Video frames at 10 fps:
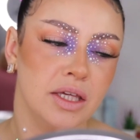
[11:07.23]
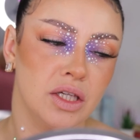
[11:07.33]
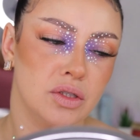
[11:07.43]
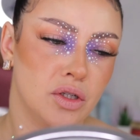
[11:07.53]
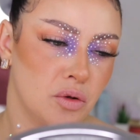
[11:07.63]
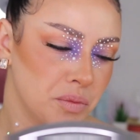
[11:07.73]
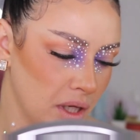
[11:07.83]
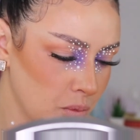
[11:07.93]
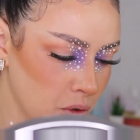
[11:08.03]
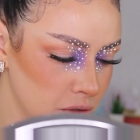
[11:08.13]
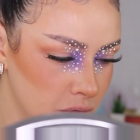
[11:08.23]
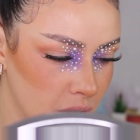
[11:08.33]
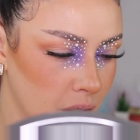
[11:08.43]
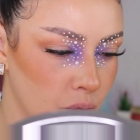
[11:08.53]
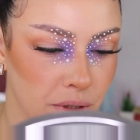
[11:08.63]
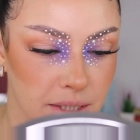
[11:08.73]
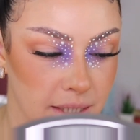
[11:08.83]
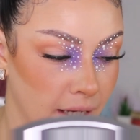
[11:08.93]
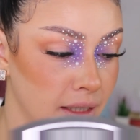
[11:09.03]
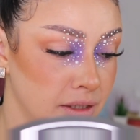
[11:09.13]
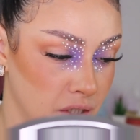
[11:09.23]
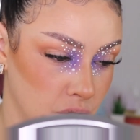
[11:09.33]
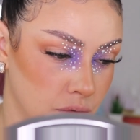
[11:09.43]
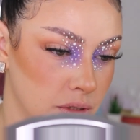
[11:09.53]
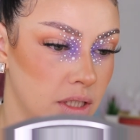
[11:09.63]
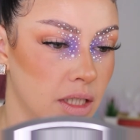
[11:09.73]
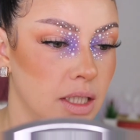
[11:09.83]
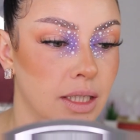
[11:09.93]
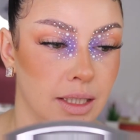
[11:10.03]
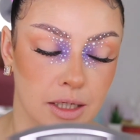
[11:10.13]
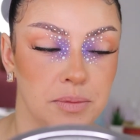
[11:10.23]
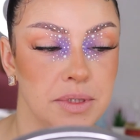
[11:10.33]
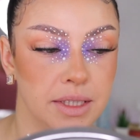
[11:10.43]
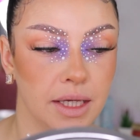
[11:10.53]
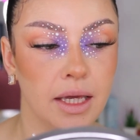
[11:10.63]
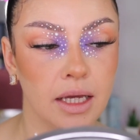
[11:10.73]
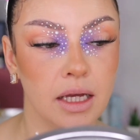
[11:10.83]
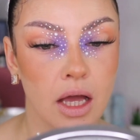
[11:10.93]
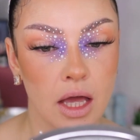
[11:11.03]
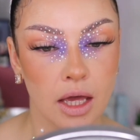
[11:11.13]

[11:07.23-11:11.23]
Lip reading: you know me, I'm going to go with a nude lipstick,